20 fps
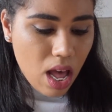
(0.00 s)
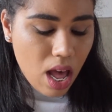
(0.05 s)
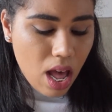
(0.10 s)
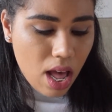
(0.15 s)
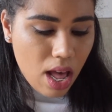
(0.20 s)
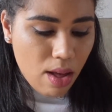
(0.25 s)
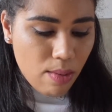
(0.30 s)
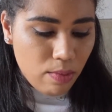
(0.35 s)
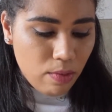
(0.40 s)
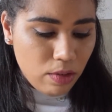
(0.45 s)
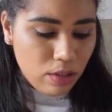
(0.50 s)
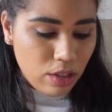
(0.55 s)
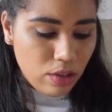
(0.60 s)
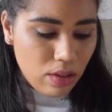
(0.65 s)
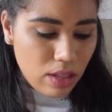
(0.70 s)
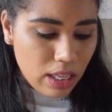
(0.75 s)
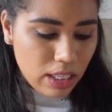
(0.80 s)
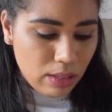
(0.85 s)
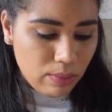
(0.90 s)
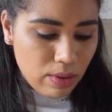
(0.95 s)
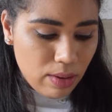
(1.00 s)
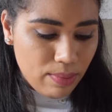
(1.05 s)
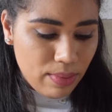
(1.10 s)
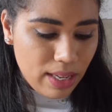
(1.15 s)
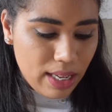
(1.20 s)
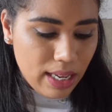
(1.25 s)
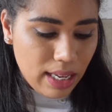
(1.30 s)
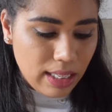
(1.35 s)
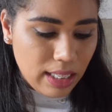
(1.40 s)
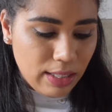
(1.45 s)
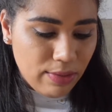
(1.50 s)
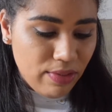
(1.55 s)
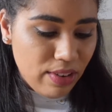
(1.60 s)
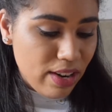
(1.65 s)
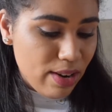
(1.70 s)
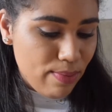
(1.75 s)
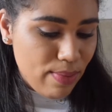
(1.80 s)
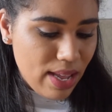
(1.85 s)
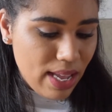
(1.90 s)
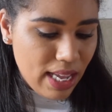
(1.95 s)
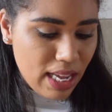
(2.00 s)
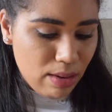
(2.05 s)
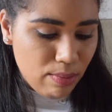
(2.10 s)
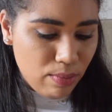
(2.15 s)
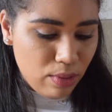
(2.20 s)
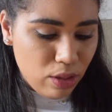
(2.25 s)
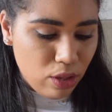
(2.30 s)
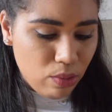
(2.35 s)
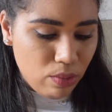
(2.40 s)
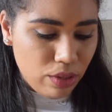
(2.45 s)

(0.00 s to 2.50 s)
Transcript: We'll do this one because it's very pink and blue,